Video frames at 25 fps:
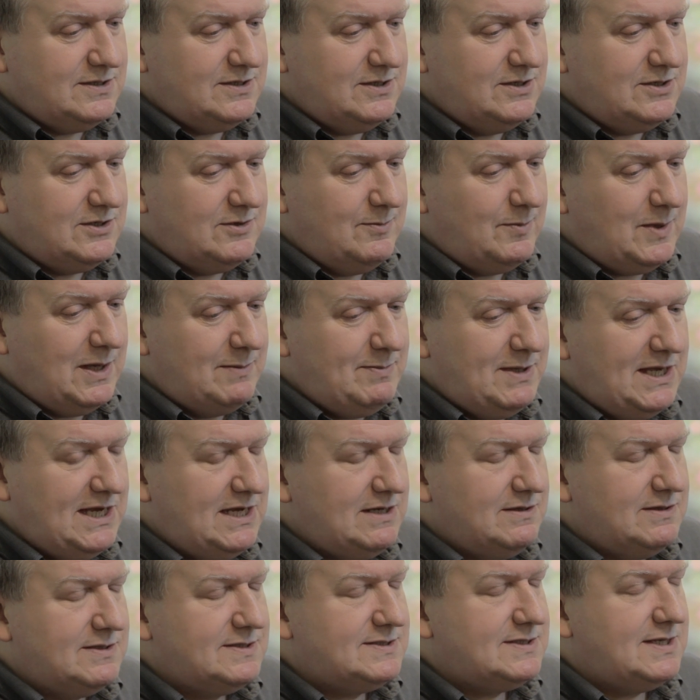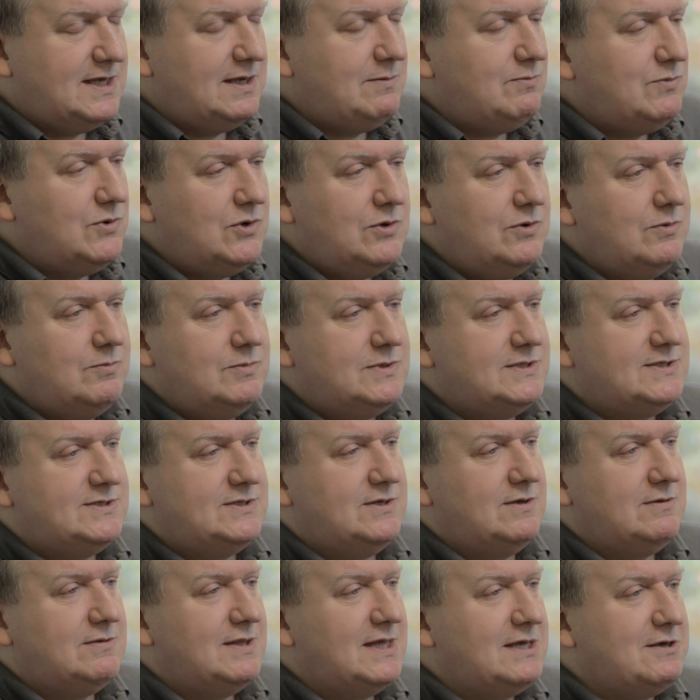you know, by being in the same room as
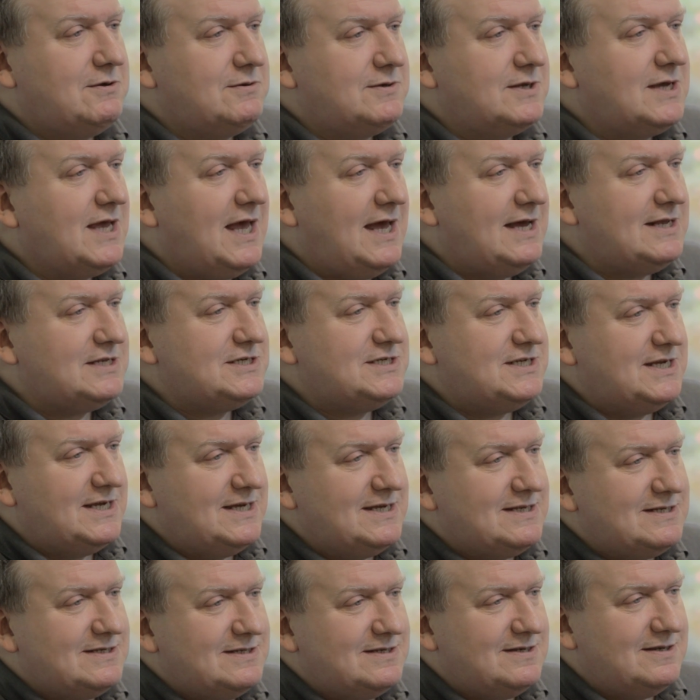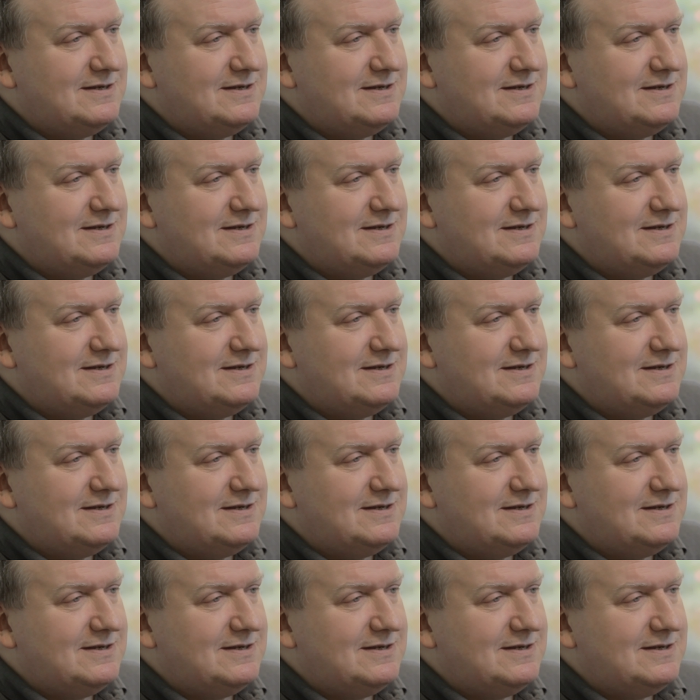you, they could catch it.